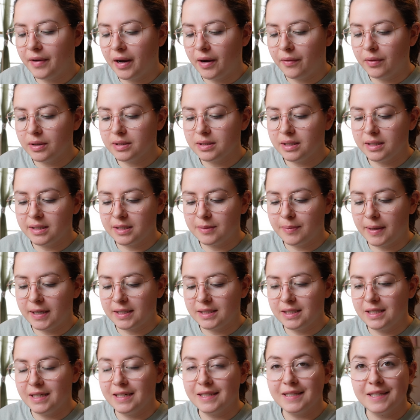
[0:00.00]
I wasn't
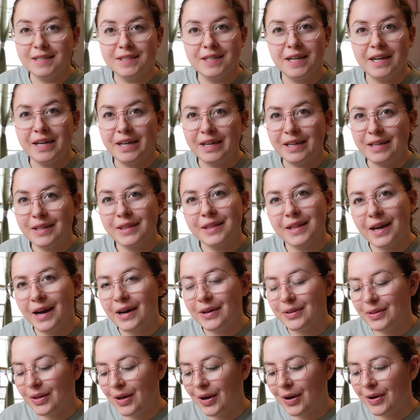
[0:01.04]
expecting it to take
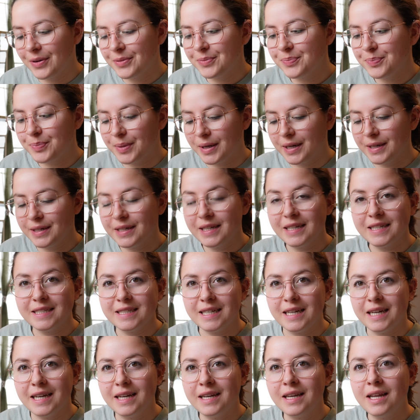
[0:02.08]
that long, but it
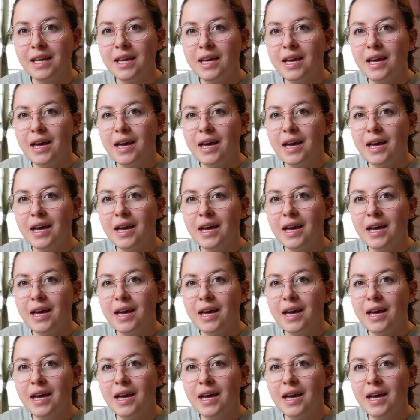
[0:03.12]
did.